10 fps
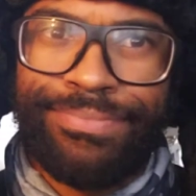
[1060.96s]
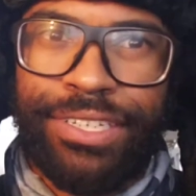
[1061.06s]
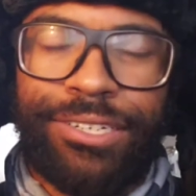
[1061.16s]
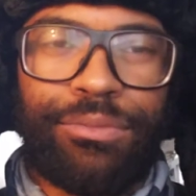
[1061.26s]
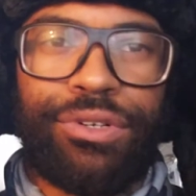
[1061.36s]

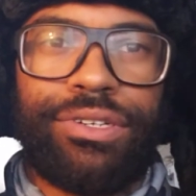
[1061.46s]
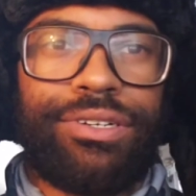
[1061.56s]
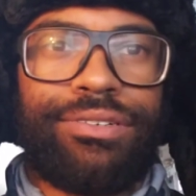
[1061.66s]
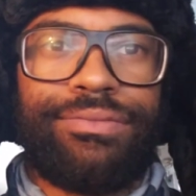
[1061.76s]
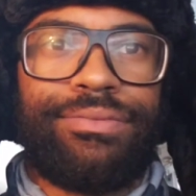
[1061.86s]
Come on,
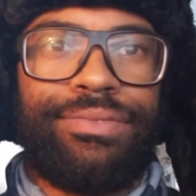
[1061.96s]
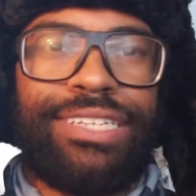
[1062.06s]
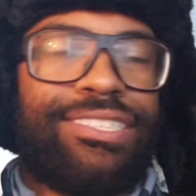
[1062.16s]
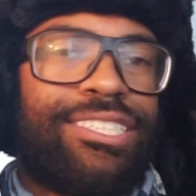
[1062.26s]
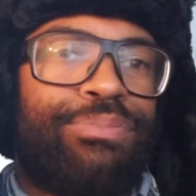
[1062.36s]
y'all.
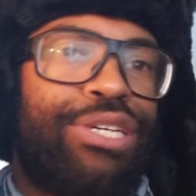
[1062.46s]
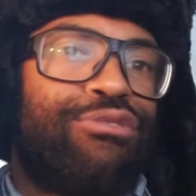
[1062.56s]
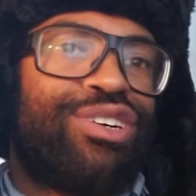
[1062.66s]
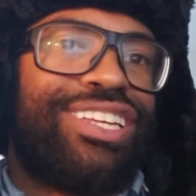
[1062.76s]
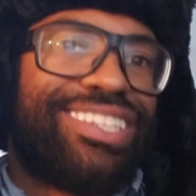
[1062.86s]
Let's just be
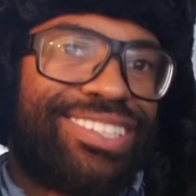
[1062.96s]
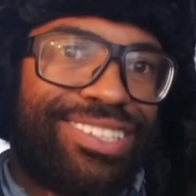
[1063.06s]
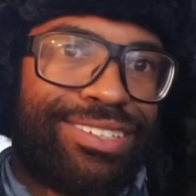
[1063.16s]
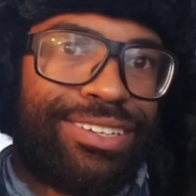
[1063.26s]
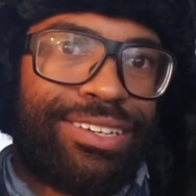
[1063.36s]
realistic.
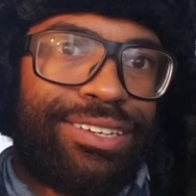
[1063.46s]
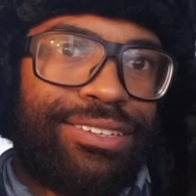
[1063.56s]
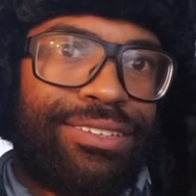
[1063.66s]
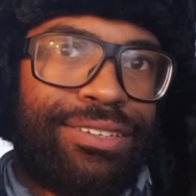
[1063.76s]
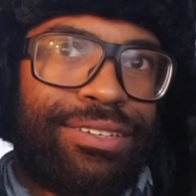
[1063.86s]

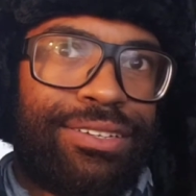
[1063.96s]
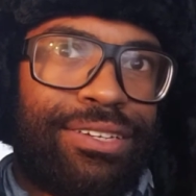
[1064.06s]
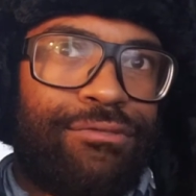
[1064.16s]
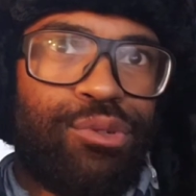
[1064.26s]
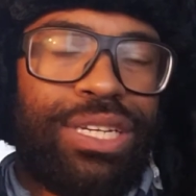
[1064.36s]

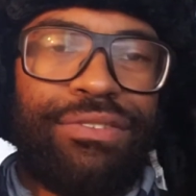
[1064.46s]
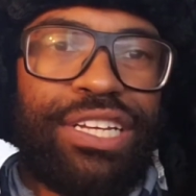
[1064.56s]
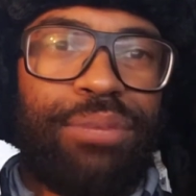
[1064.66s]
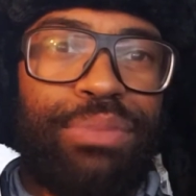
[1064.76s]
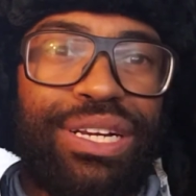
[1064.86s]
If you living
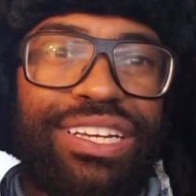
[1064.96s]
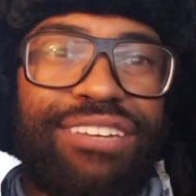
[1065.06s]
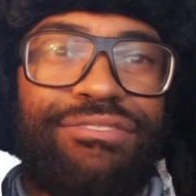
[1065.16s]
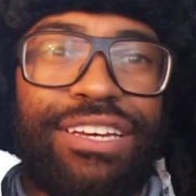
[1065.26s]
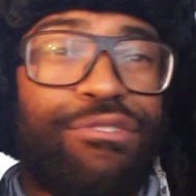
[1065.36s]
in the
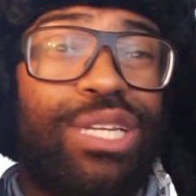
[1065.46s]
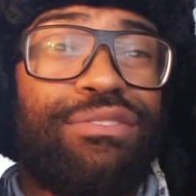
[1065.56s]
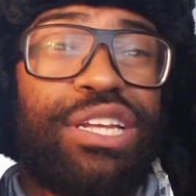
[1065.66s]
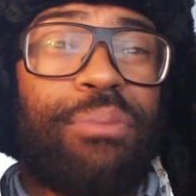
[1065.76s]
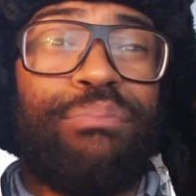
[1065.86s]

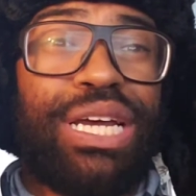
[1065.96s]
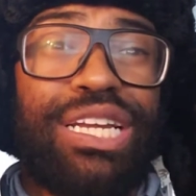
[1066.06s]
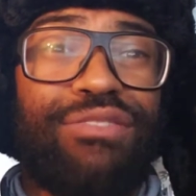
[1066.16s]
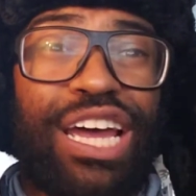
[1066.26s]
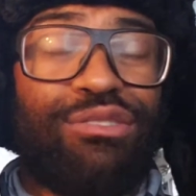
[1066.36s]

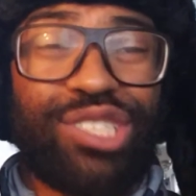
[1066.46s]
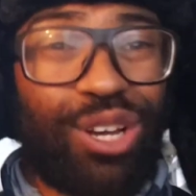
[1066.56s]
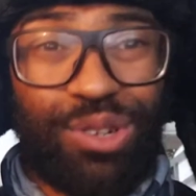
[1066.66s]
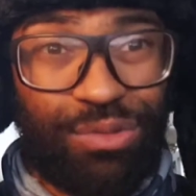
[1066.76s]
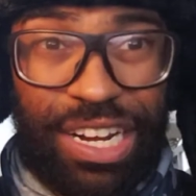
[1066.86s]
middle of
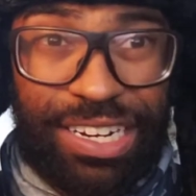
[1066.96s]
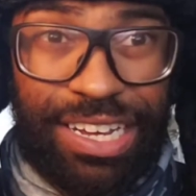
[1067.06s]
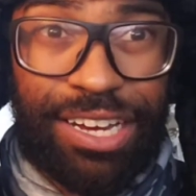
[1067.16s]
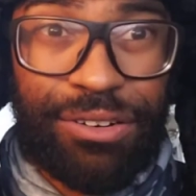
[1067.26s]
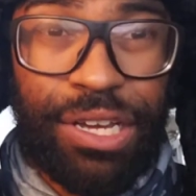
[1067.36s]
Arizona right
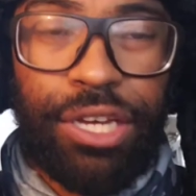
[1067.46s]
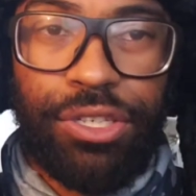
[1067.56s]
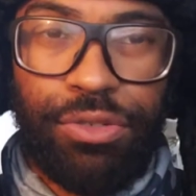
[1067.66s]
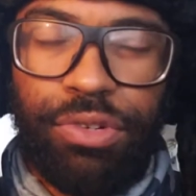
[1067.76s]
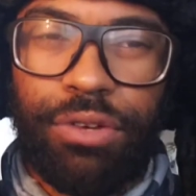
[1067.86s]
now,
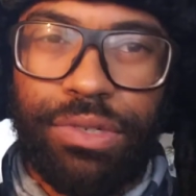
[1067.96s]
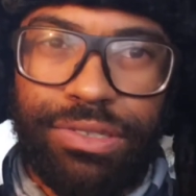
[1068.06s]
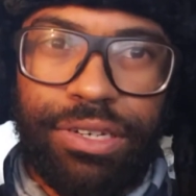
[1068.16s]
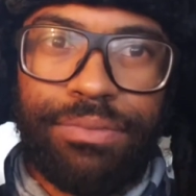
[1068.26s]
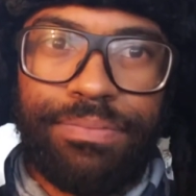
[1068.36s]
you know what's
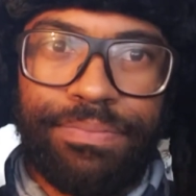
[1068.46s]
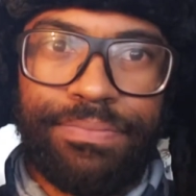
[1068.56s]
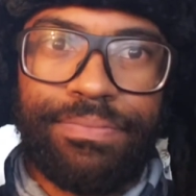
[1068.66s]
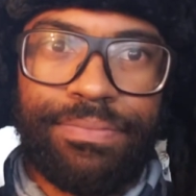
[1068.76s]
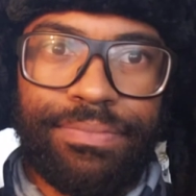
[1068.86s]
up.
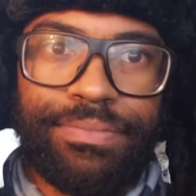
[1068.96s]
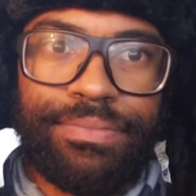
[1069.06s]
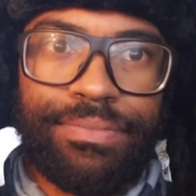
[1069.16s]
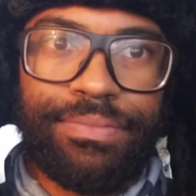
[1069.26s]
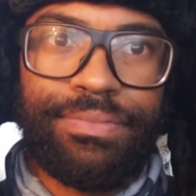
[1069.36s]

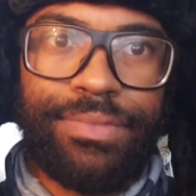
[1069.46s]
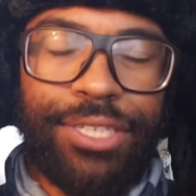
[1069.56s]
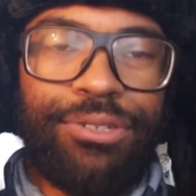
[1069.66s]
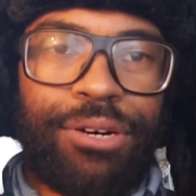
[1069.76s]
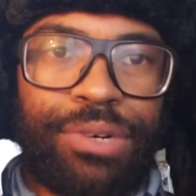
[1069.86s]

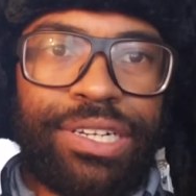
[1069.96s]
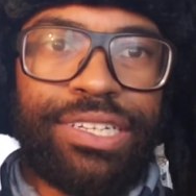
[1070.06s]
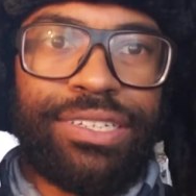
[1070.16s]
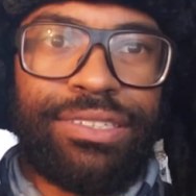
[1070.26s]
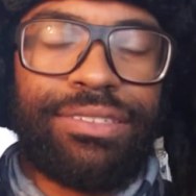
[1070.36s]
You know what it
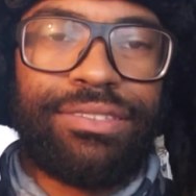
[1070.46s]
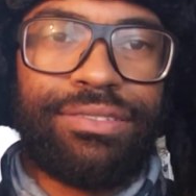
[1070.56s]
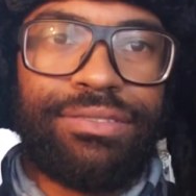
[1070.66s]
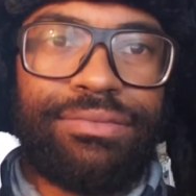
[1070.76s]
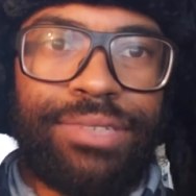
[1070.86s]
is.
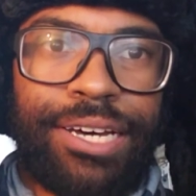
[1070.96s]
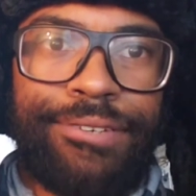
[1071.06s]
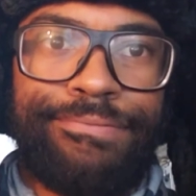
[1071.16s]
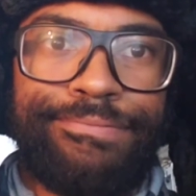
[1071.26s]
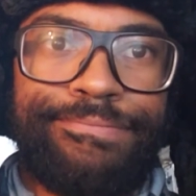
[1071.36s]

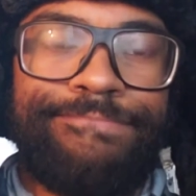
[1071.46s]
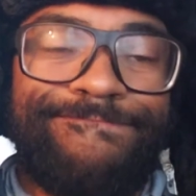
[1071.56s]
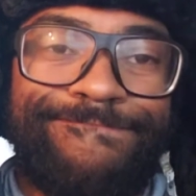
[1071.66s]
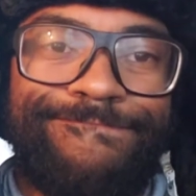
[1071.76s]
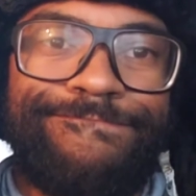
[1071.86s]
Okay?
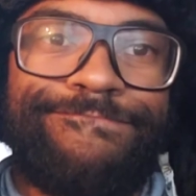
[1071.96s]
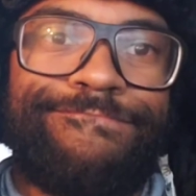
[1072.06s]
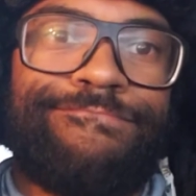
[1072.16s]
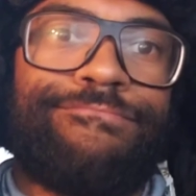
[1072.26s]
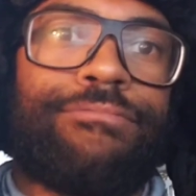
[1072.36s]

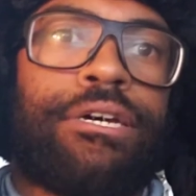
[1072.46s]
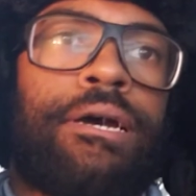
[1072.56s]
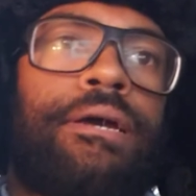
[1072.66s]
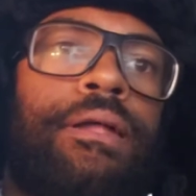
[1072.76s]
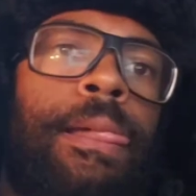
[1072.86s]
All
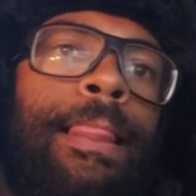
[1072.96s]
right.